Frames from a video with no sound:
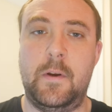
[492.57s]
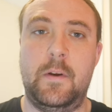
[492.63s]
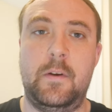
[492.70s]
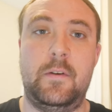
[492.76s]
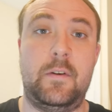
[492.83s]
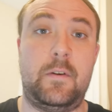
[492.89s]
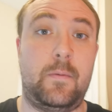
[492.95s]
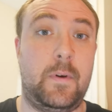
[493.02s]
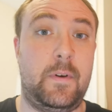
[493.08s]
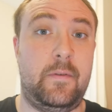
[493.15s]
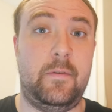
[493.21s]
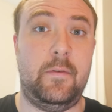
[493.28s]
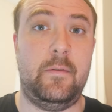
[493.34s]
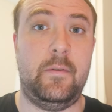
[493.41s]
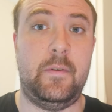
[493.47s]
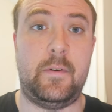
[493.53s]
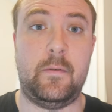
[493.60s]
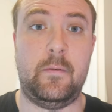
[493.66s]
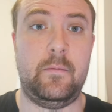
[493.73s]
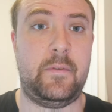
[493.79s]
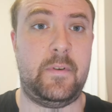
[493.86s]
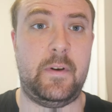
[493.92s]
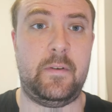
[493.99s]
You question the
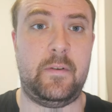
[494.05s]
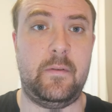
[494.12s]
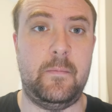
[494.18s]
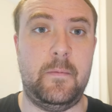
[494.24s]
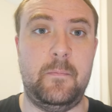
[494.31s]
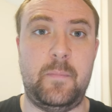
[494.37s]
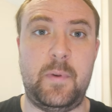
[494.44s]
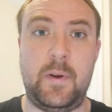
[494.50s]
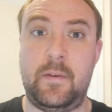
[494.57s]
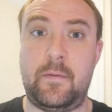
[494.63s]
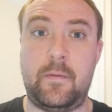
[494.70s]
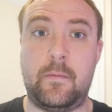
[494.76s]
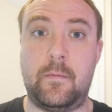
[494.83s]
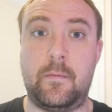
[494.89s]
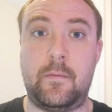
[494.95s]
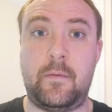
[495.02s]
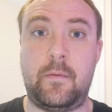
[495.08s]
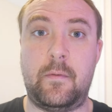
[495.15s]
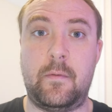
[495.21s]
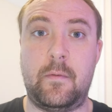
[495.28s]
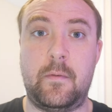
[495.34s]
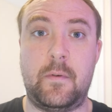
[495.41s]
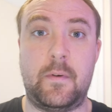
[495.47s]
Old Testament
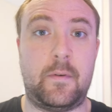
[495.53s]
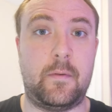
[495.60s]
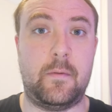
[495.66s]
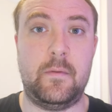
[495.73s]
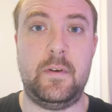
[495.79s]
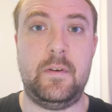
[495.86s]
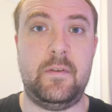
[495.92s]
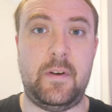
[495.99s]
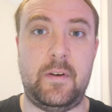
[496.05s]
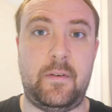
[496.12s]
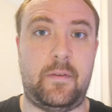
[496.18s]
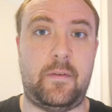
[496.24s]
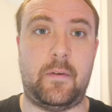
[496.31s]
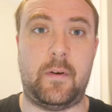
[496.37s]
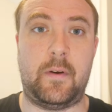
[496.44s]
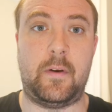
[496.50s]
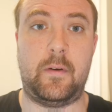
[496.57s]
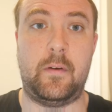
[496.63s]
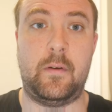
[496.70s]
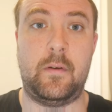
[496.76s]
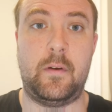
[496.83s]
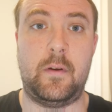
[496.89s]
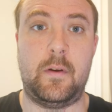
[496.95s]
battles and call it genocide,
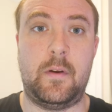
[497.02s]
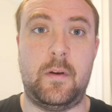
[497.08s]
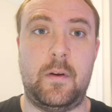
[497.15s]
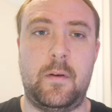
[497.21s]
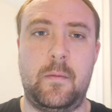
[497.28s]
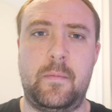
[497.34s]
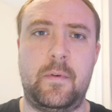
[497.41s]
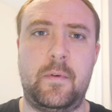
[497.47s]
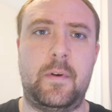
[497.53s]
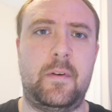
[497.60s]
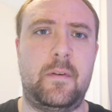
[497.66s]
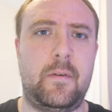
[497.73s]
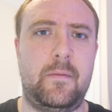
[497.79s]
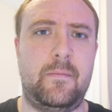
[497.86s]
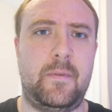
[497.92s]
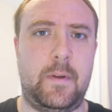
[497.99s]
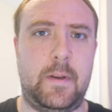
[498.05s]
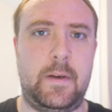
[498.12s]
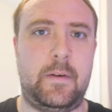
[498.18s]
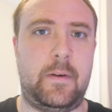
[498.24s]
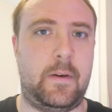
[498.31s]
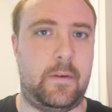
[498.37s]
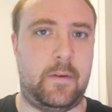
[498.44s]
but you don't
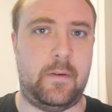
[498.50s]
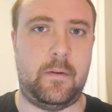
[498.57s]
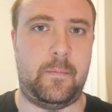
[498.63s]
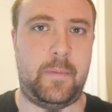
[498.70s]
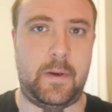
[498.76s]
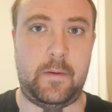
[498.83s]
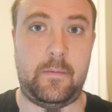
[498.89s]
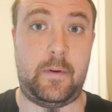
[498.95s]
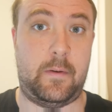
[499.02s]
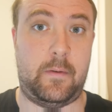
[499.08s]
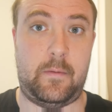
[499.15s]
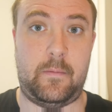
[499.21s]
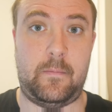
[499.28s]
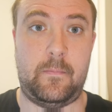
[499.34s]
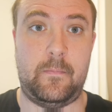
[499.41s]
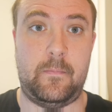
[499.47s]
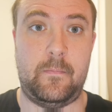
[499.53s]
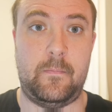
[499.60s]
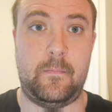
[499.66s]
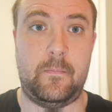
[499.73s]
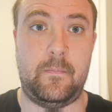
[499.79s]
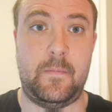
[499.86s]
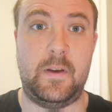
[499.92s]
relate it to the period.
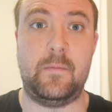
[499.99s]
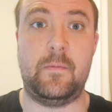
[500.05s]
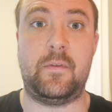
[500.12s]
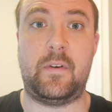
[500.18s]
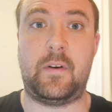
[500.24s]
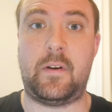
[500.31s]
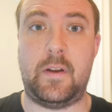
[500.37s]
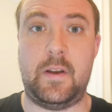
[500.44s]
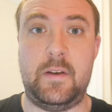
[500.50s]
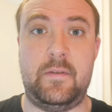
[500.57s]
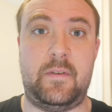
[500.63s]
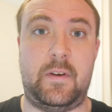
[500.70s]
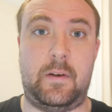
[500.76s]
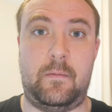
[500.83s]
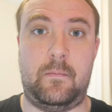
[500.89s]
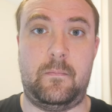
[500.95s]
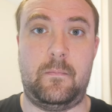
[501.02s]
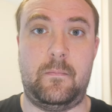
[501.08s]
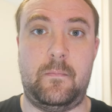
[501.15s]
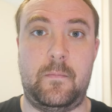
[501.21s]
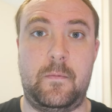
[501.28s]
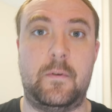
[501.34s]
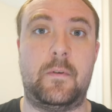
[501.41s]
It was a cleansing,
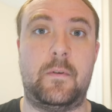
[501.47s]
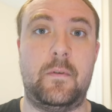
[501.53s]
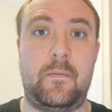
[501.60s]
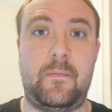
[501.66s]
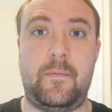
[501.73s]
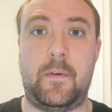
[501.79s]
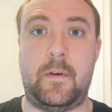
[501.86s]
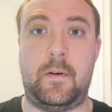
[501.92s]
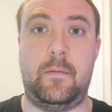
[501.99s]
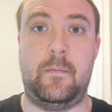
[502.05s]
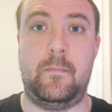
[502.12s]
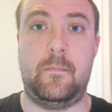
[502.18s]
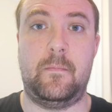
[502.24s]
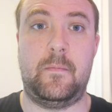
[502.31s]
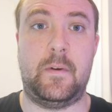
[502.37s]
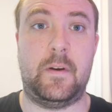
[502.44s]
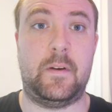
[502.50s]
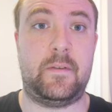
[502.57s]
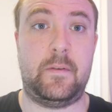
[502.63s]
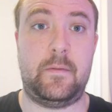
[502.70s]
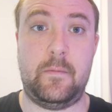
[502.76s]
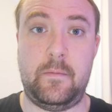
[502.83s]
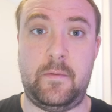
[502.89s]
a good fight, as
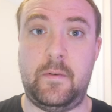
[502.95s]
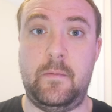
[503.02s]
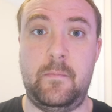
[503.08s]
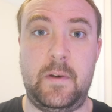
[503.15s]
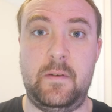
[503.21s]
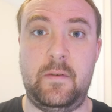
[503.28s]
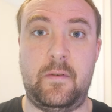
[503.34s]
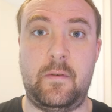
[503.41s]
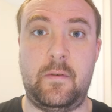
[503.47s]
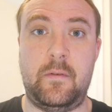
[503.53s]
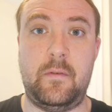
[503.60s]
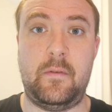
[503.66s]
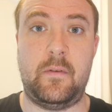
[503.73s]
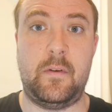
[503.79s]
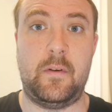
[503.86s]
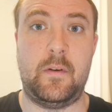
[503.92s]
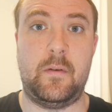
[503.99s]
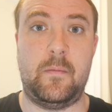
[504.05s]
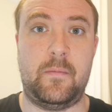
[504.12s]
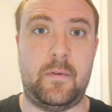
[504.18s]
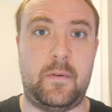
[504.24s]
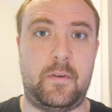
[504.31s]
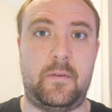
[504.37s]
is also mentioned,
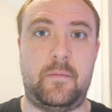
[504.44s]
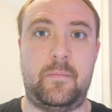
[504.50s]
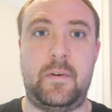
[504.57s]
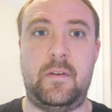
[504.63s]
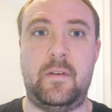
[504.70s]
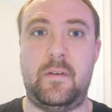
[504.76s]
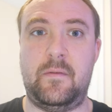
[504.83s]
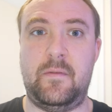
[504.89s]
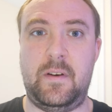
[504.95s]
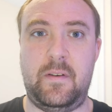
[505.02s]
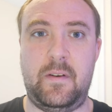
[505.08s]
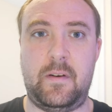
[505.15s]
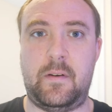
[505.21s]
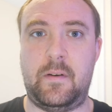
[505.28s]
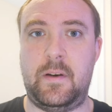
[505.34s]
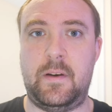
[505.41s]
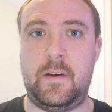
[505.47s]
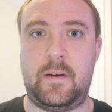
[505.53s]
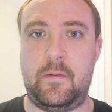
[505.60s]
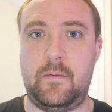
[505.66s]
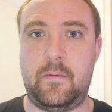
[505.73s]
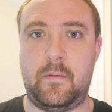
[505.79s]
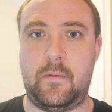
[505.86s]
but has been heretically
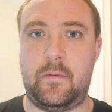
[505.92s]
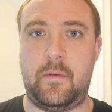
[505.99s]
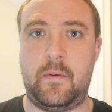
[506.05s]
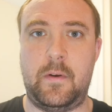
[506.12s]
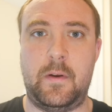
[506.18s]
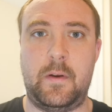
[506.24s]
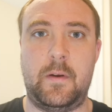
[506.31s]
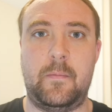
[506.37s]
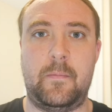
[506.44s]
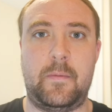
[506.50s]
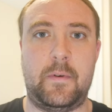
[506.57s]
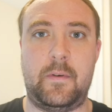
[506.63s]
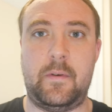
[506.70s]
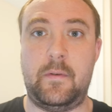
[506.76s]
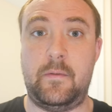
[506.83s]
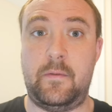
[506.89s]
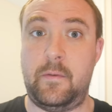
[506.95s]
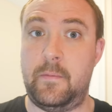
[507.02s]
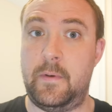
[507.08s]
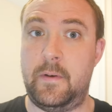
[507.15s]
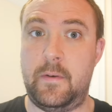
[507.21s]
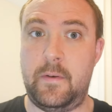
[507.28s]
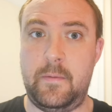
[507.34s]
ignored by those who,
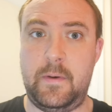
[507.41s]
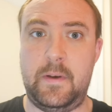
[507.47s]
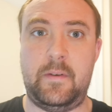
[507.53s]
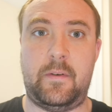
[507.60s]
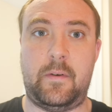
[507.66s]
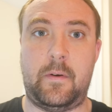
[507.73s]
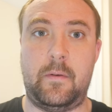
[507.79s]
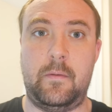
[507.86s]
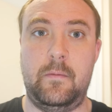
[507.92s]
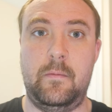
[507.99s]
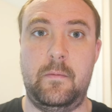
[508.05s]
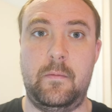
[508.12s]
in doing so,